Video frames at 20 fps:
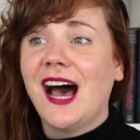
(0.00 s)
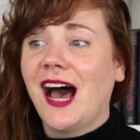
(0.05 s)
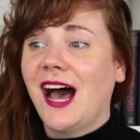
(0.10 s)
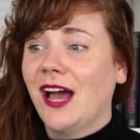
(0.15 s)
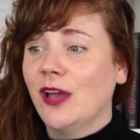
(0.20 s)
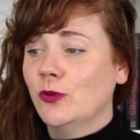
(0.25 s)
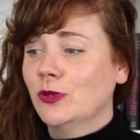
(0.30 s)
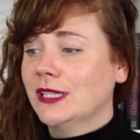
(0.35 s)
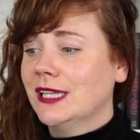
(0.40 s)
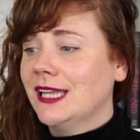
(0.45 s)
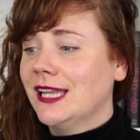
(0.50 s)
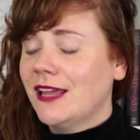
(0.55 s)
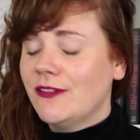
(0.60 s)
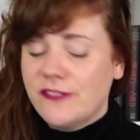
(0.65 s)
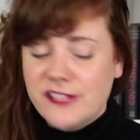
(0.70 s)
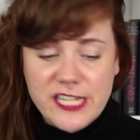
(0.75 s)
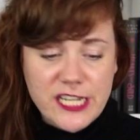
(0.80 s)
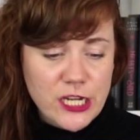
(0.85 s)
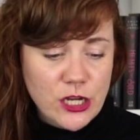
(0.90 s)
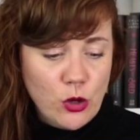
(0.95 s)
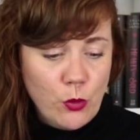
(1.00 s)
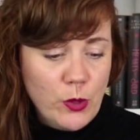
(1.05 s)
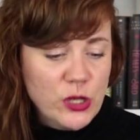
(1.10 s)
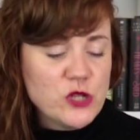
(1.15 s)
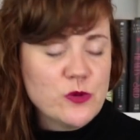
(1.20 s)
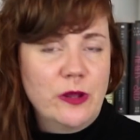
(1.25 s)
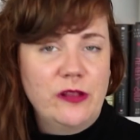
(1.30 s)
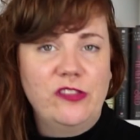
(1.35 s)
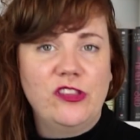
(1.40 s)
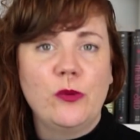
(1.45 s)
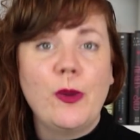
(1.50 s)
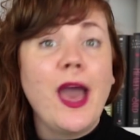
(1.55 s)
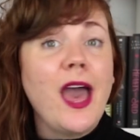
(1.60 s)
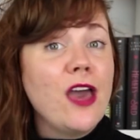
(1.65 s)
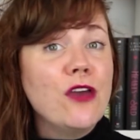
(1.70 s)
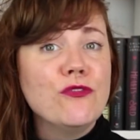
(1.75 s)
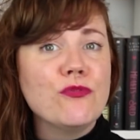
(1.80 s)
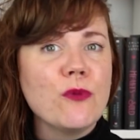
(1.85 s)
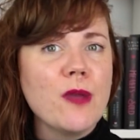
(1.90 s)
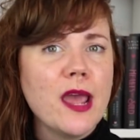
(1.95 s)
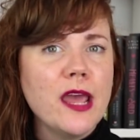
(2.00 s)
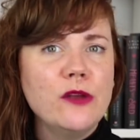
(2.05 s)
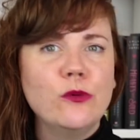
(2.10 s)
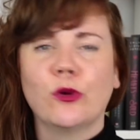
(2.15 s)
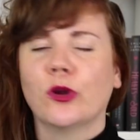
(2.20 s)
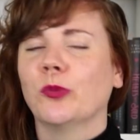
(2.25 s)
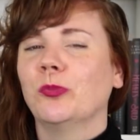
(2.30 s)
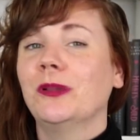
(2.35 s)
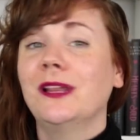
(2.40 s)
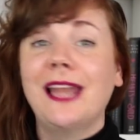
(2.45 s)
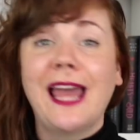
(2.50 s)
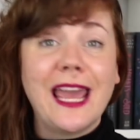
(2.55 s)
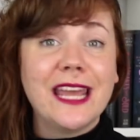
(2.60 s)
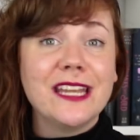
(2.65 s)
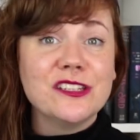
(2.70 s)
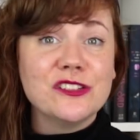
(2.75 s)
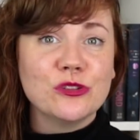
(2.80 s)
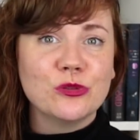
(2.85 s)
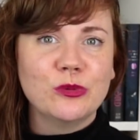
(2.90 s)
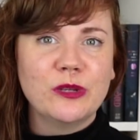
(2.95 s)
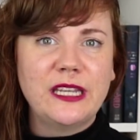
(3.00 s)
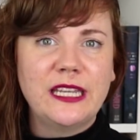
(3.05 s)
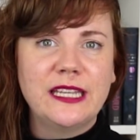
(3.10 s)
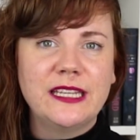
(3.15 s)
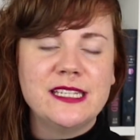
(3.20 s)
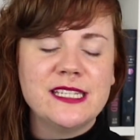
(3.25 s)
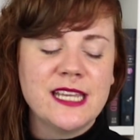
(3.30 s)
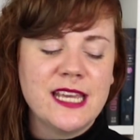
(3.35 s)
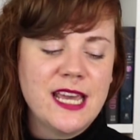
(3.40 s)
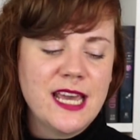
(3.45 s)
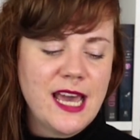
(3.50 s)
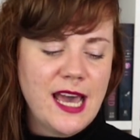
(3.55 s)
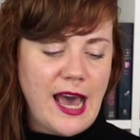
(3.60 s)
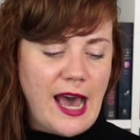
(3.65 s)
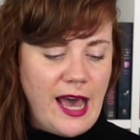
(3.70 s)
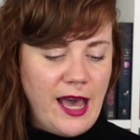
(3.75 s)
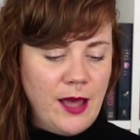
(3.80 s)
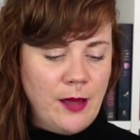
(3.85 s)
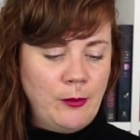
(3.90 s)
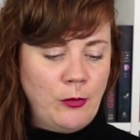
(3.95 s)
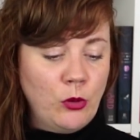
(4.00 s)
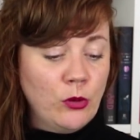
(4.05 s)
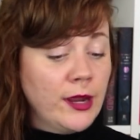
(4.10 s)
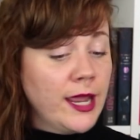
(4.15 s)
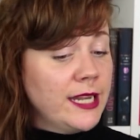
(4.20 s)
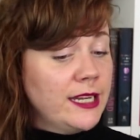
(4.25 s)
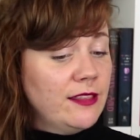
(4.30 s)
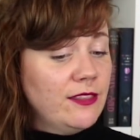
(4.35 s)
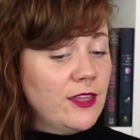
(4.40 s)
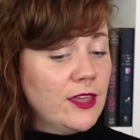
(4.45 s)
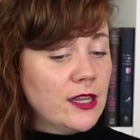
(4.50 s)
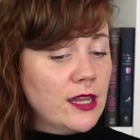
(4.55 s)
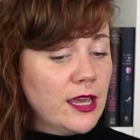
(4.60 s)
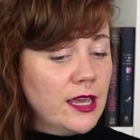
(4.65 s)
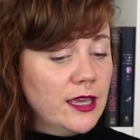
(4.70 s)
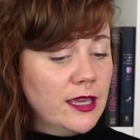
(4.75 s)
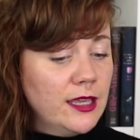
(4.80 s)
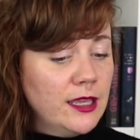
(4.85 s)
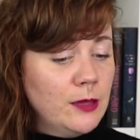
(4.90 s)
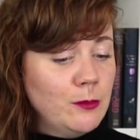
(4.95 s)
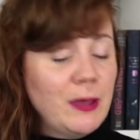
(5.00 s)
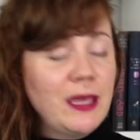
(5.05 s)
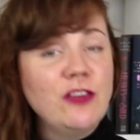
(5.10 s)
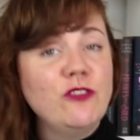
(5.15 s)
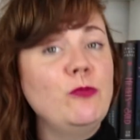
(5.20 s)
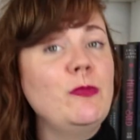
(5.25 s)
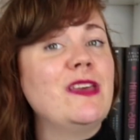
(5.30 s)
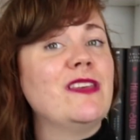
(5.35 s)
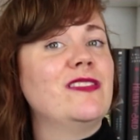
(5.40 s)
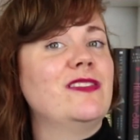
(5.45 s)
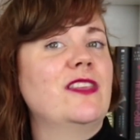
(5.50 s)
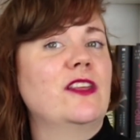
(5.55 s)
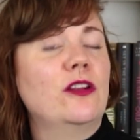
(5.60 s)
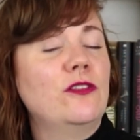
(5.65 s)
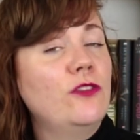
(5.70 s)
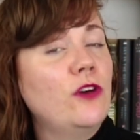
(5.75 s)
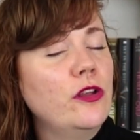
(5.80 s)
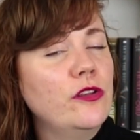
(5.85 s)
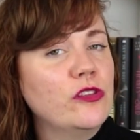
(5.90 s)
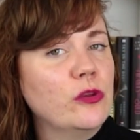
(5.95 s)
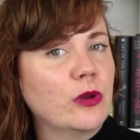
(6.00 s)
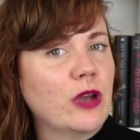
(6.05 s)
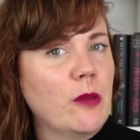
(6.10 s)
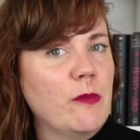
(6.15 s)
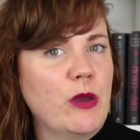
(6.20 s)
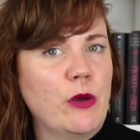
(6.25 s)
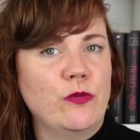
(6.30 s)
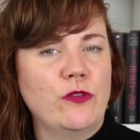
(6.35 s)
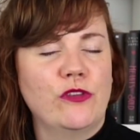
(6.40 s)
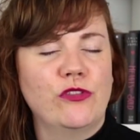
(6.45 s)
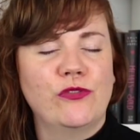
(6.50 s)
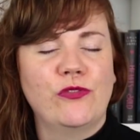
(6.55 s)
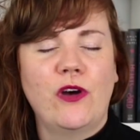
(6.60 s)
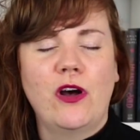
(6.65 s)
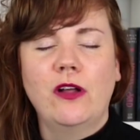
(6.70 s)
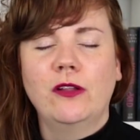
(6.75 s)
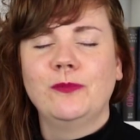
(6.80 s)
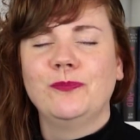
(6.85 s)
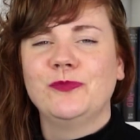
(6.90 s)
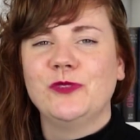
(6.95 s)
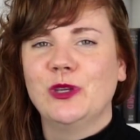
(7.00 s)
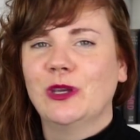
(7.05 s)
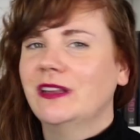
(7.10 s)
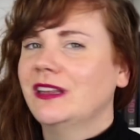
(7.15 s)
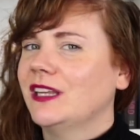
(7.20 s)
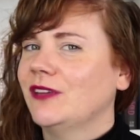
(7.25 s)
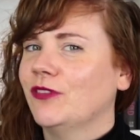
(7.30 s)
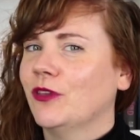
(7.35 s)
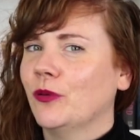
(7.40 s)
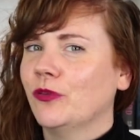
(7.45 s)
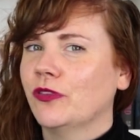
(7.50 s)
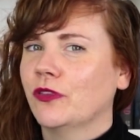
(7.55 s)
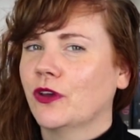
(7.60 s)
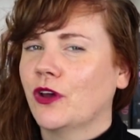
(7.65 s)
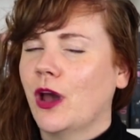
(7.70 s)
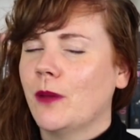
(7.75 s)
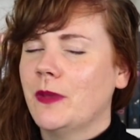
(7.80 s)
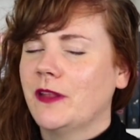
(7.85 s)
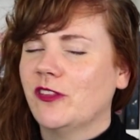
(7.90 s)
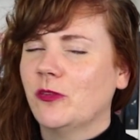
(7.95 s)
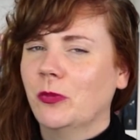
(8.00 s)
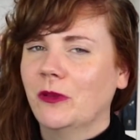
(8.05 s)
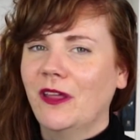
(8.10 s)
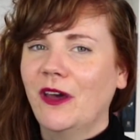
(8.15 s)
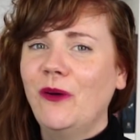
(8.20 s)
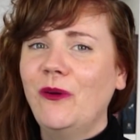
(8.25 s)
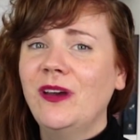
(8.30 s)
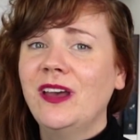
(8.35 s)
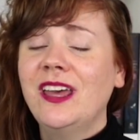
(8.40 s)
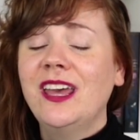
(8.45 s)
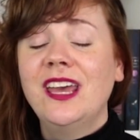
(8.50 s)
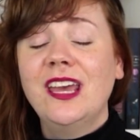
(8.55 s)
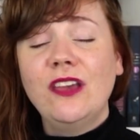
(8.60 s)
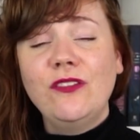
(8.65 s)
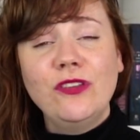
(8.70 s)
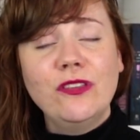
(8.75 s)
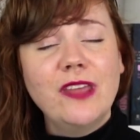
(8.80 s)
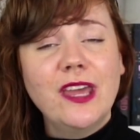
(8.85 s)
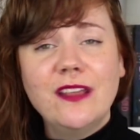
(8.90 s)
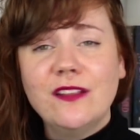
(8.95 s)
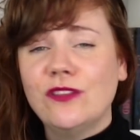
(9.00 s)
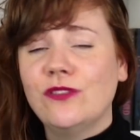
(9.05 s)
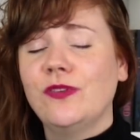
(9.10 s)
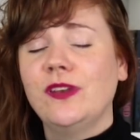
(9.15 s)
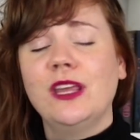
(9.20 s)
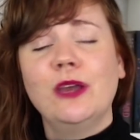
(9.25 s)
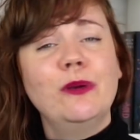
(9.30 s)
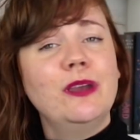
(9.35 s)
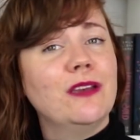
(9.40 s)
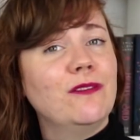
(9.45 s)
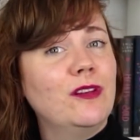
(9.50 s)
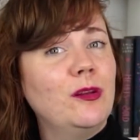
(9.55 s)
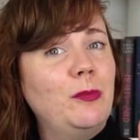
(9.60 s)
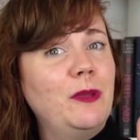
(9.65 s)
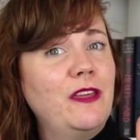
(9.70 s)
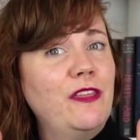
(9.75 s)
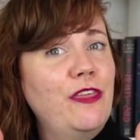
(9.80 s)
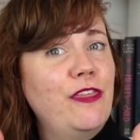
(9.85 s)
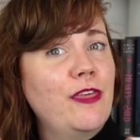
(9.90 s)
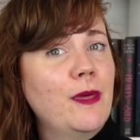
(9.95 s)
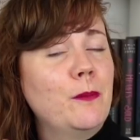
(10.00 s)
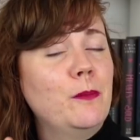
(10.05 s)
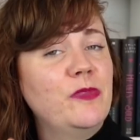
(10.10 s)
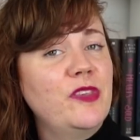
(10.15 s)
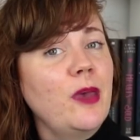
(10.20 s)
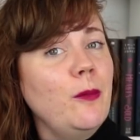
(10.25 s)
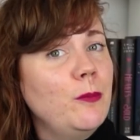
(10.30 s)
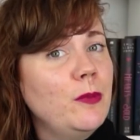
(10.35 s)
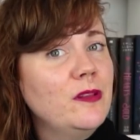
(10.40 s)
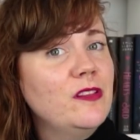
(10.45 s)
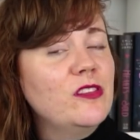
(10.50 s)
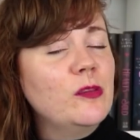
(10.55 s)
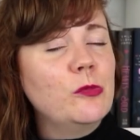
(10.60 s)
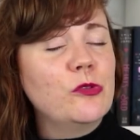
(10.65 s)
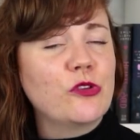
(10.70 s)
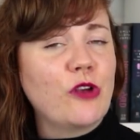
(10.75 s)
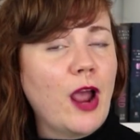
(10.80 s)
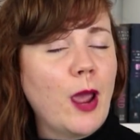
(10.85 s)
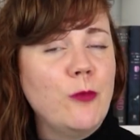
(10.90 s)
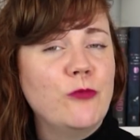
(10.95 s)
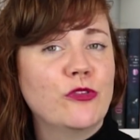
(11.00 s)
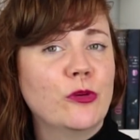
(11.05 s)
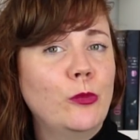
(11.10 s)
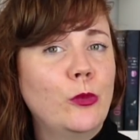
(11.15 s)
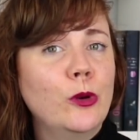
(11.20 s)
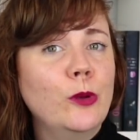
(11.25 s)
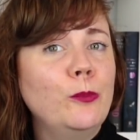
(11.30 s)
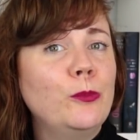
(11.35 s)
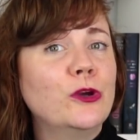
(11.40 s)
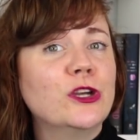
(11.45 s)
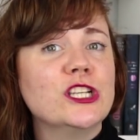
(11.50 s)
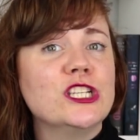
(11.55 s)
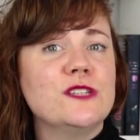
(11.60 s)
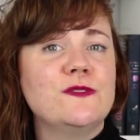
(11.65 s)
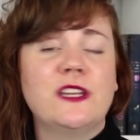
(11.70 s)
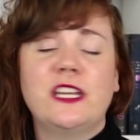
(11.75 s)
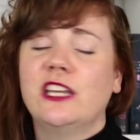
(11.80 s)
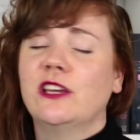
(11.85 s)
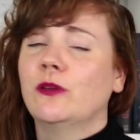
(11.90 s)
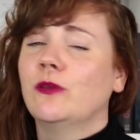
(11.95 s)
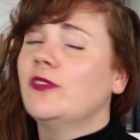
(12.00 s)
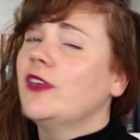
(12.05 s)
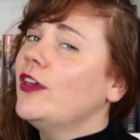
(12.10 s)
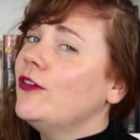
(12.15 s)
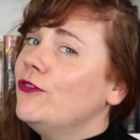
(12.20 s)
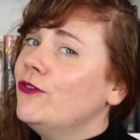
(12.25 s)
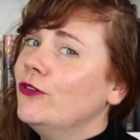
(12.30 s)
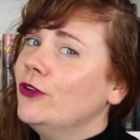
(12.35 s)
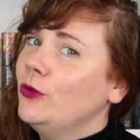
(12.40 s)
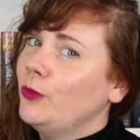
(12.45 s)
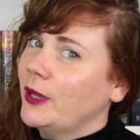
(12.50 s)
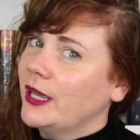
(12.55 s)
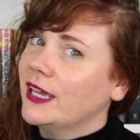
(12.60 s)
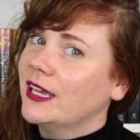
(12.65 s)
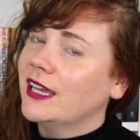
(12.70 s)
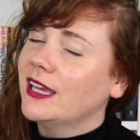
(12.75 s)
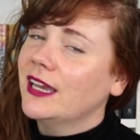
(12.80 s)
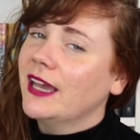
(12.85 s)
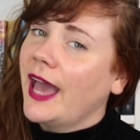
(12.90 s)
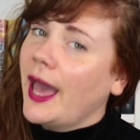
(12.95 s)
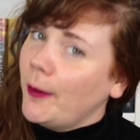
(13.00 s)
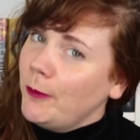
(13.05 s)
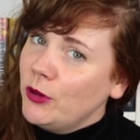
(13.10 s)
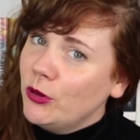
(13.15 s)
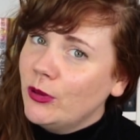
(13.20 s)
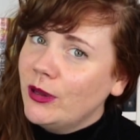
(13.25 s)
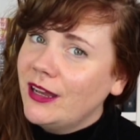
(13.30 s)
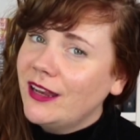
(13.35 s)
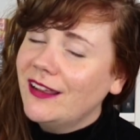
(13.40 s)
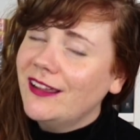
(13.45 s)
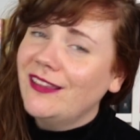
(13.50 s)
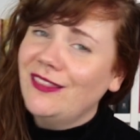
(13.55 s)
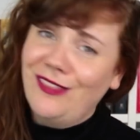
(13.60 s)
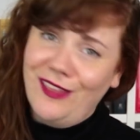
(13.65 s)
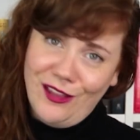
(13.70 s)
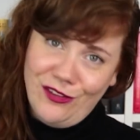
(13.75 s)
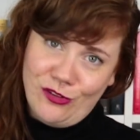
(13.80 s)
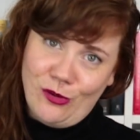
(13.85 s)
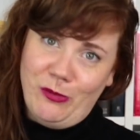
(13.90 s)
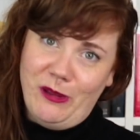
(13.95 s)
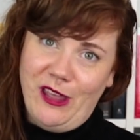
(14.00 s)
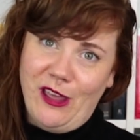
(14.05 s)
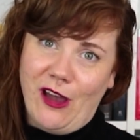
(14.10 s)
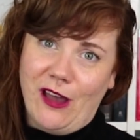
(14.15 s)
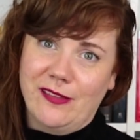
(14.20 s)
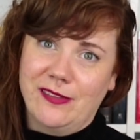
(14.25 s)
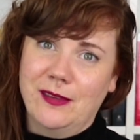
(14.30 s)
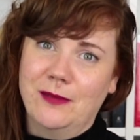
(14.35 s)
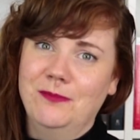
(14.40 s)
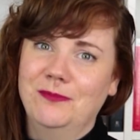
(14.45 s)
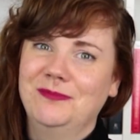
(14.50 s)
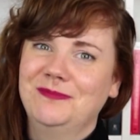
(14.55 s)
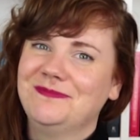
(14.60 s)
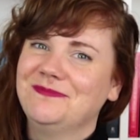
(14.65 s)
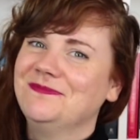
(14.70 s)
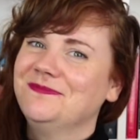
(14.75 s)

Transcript: I would love to hear which ones you have read or plan to read, or any that I may have missed that have also come out this fall. You can leave those in the comments below. If you like this video, give it a big thumbs up and subscribe for more bookish videos every week. Happy reading, and thanks for being awesome.